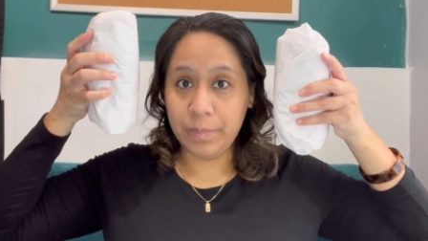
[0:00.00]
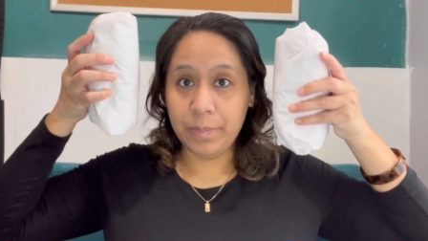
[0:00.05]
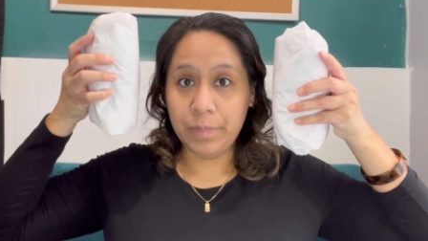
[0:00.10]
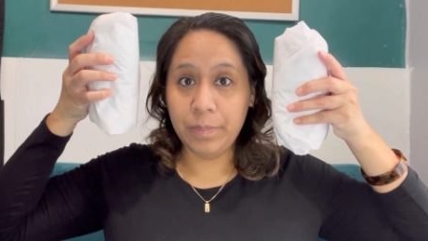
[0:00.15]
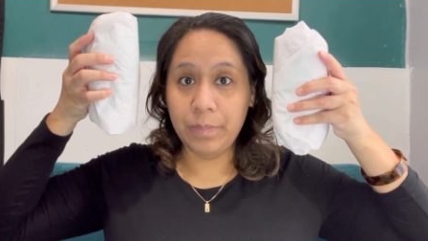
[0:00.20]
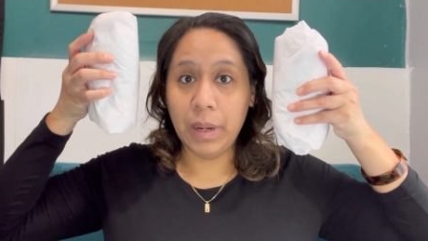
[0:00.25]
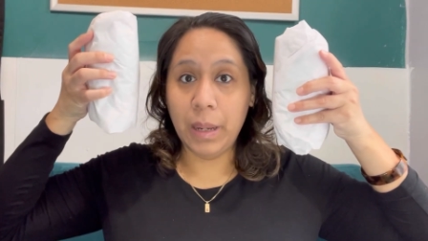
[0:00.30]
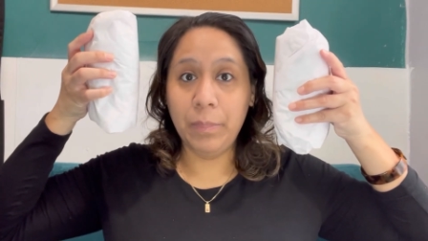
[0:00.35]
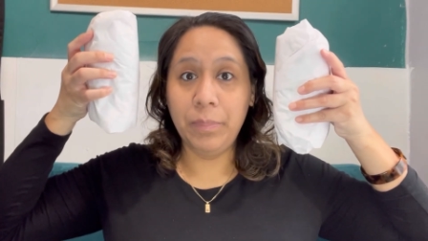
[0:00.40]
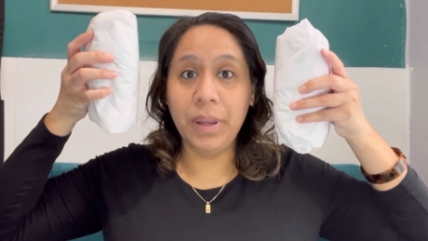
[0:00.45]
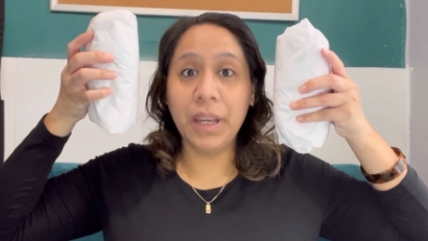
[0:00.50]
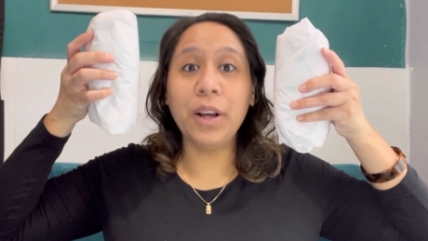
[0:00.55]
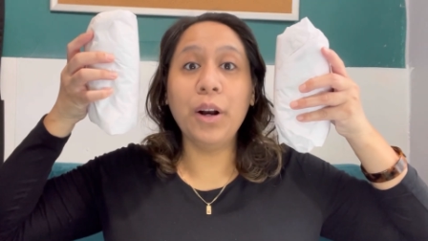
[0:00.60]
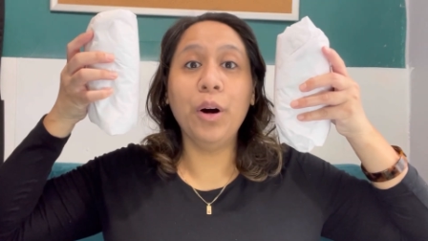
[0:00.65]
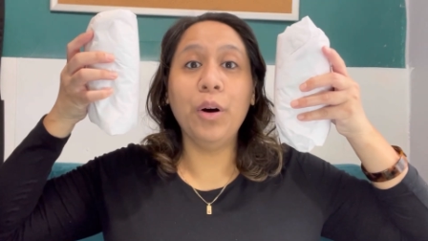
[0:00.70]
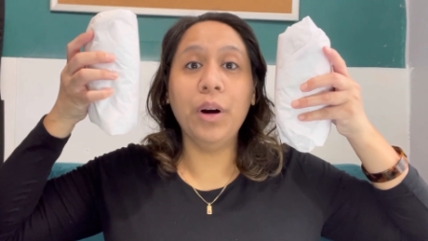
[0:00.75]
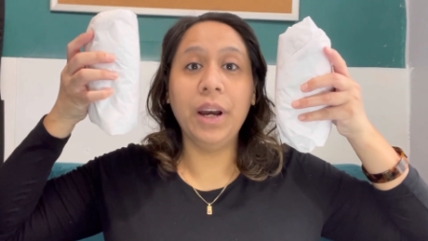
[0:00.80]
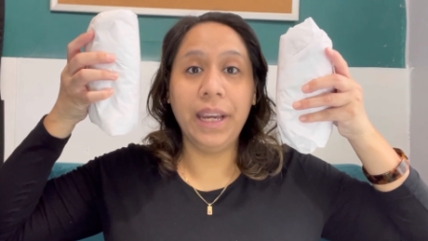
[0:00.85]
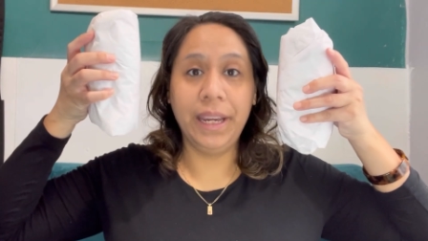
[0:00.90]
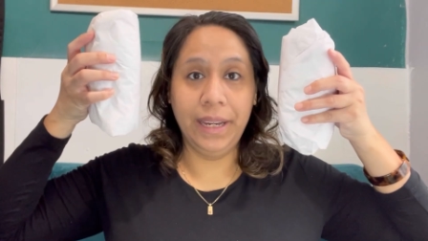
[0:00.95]
my big
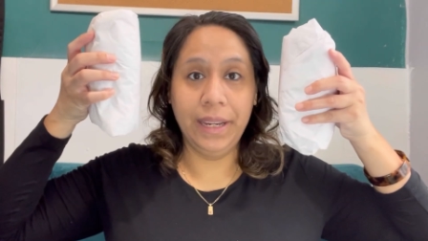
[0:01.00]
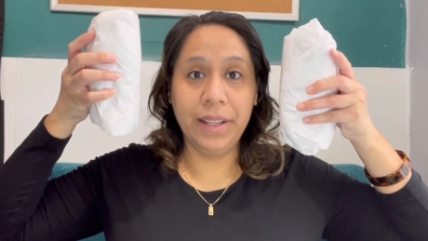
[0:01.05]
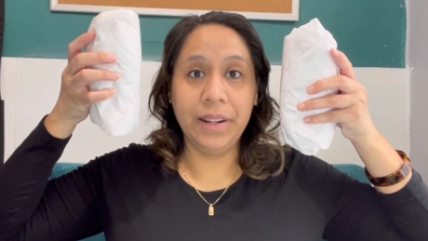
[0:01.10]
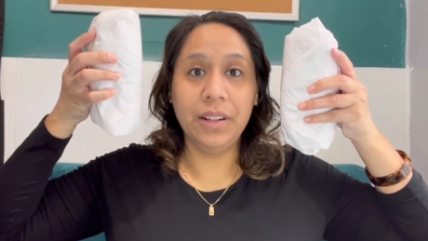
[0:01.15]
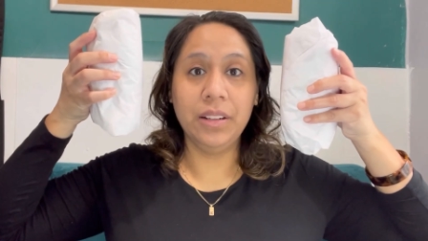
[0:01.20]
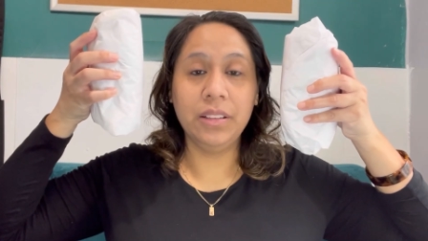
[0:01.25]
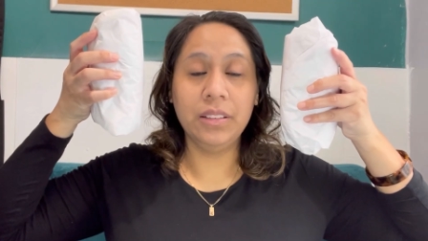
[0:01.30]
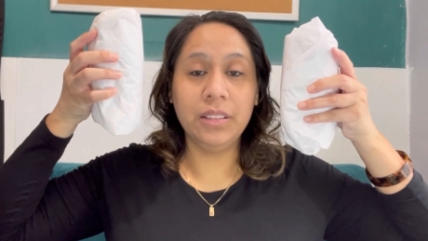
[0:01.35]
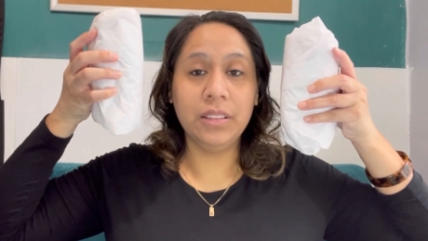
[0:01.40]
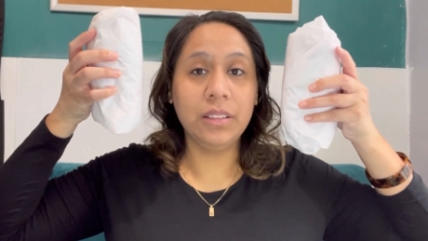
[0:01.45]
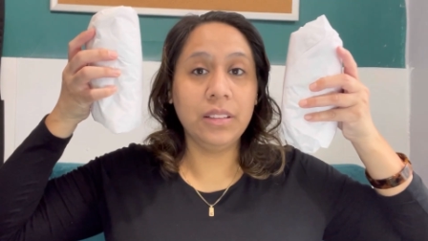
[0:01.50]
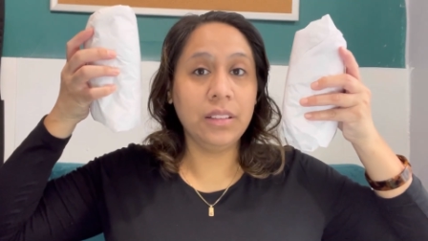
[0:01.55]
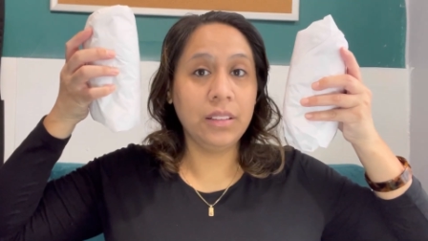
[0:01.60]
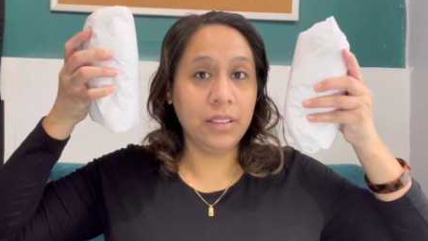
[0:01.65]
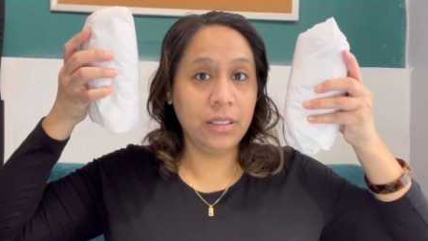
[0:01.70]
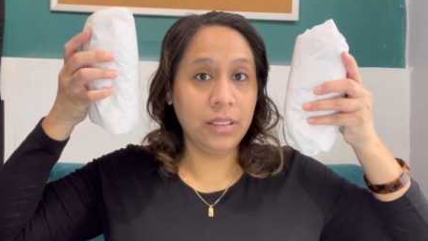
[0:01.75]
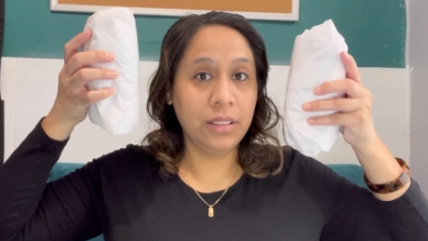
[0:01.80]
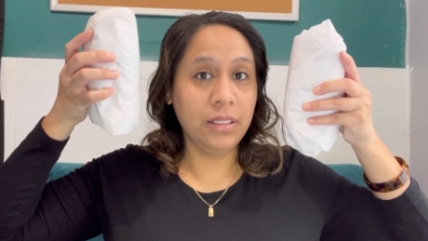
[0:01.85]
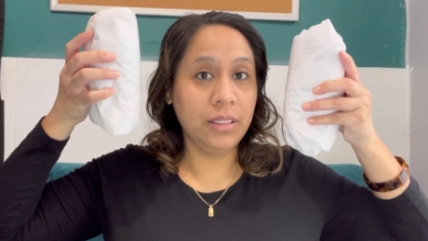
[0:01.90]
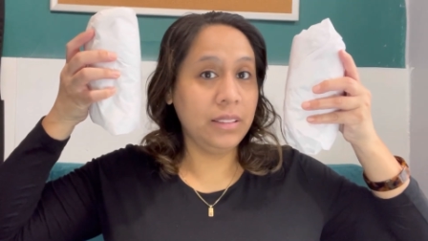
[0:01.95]
old head.
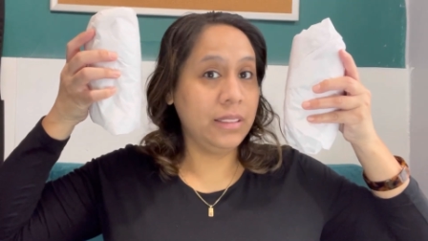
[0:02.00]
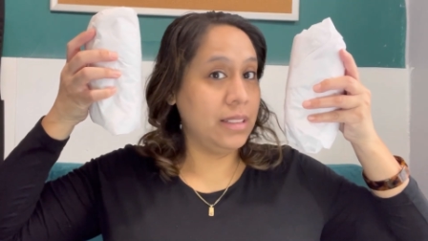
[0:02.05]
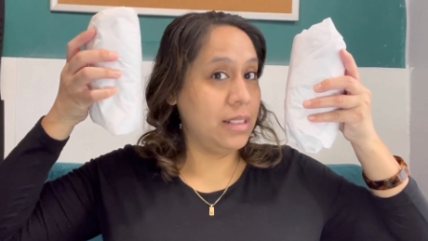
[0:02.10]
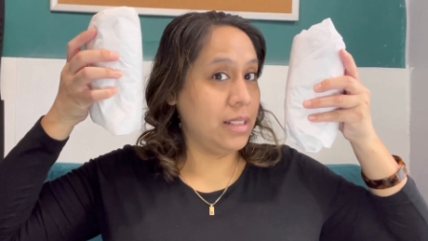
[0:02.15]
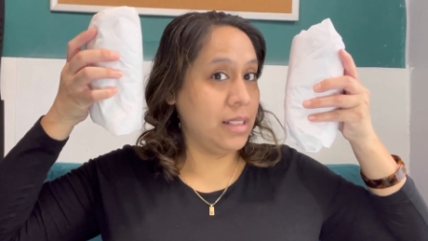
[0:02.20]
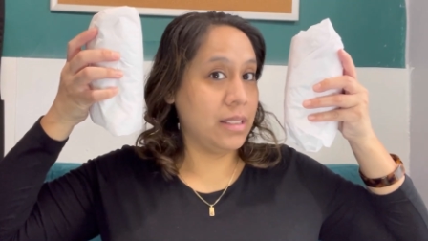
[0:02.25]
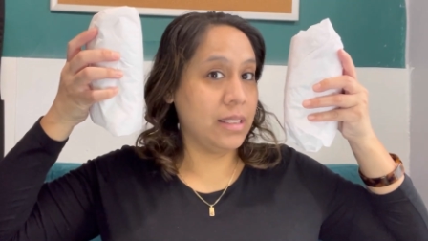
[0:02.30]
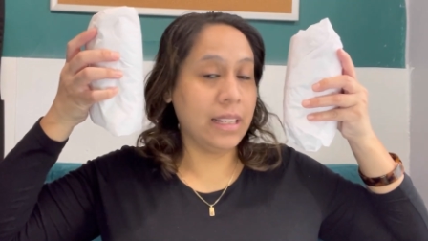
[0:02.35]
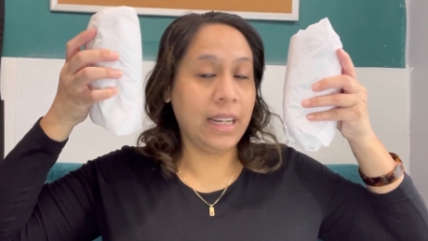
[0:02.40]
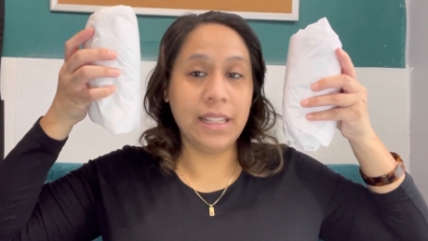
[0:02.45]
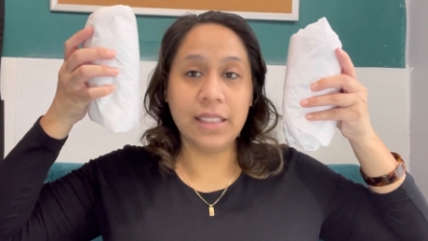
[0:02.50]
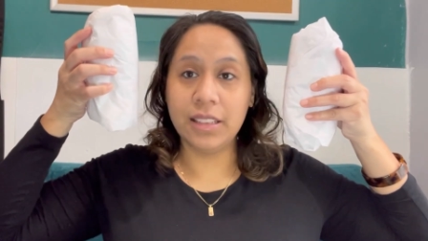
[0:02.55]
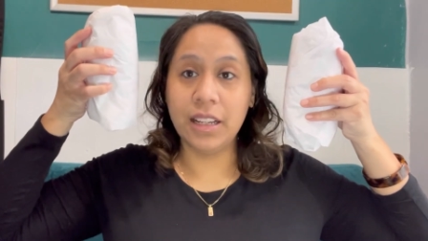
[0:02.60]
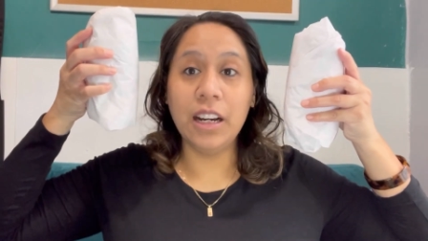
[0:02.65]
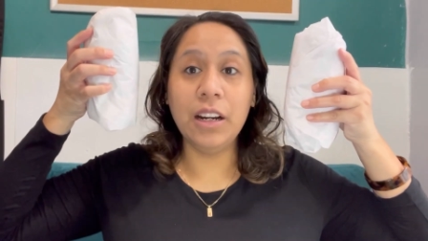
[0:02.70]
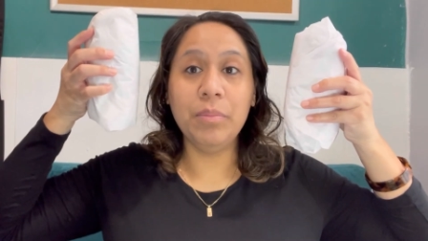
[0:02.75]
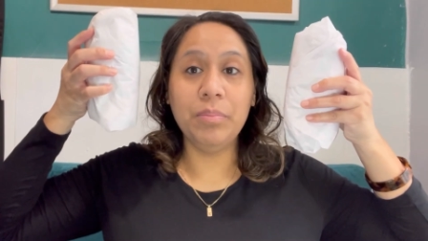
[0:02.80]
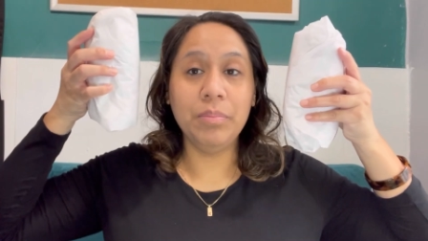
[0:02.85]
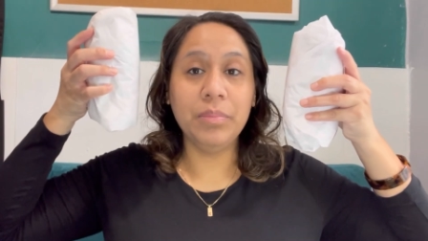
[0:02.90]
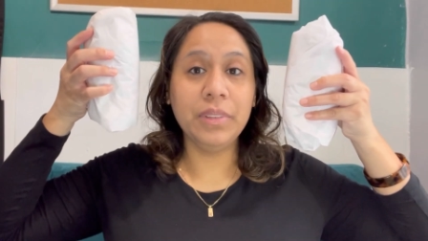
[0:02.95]
Does it size
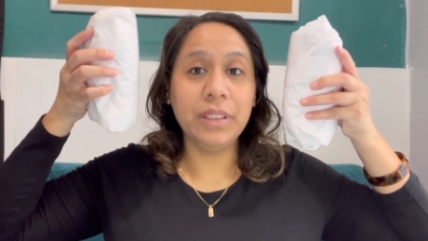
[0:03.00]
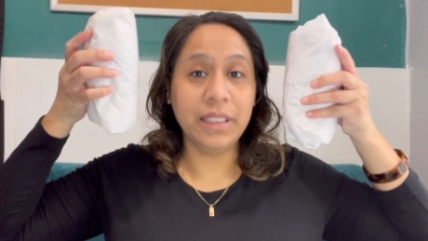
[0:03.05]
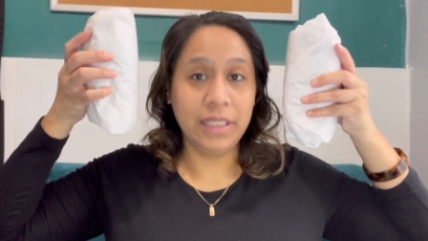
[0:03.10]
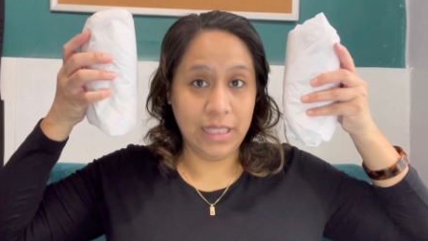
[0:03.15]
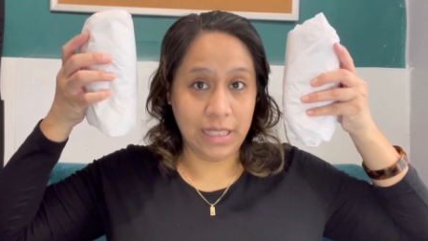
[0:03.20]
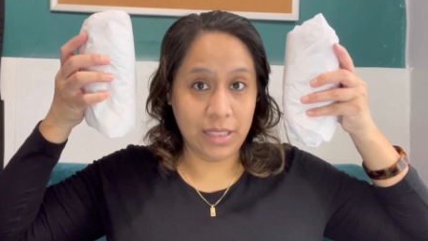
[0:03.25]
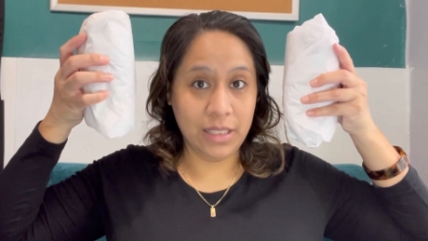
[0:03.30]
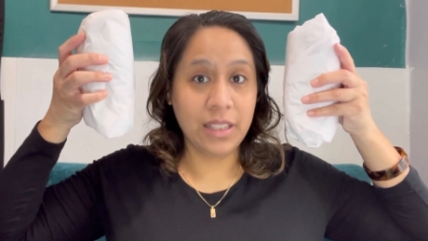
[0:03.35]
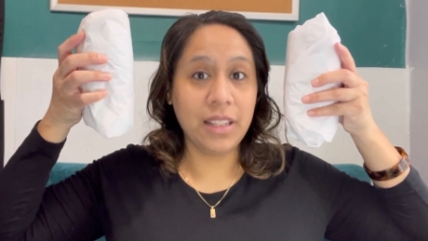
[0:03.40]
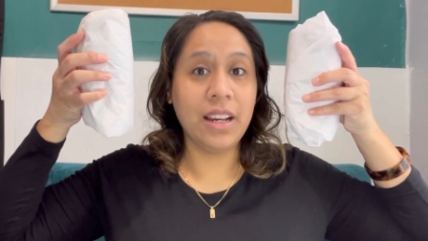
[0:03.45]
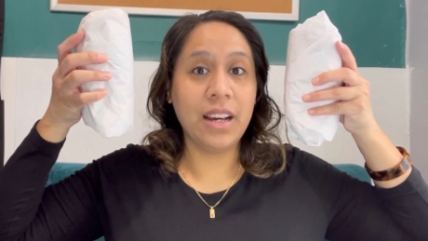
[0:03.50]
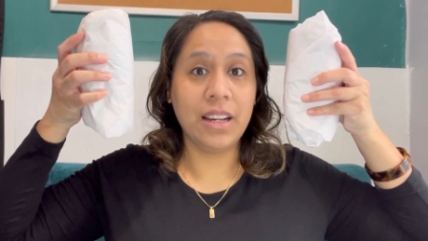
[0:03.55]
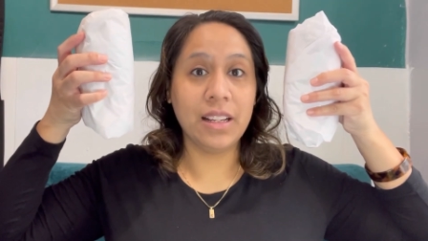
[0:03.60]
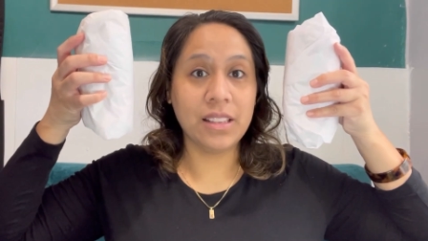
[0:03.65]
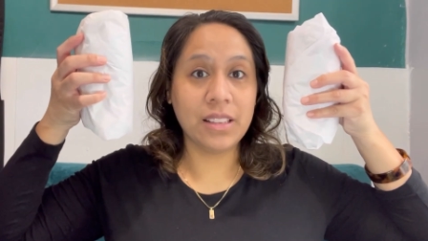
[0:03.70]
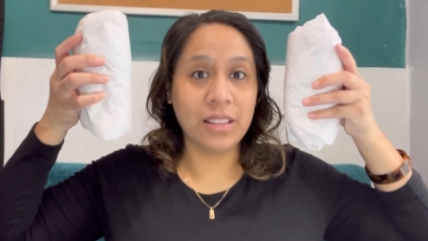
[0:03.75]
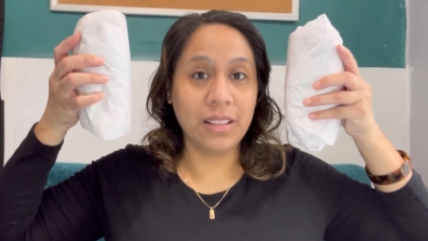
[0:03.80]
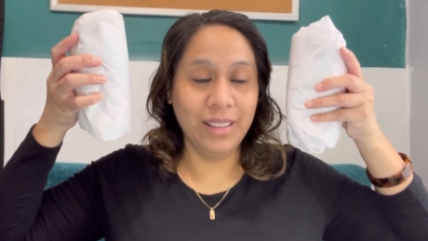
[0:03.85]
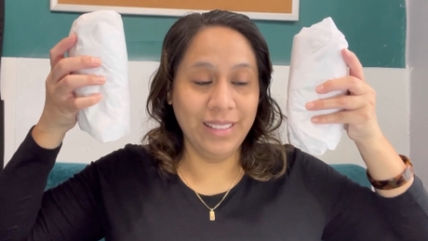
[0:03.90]
up? Yes, it does.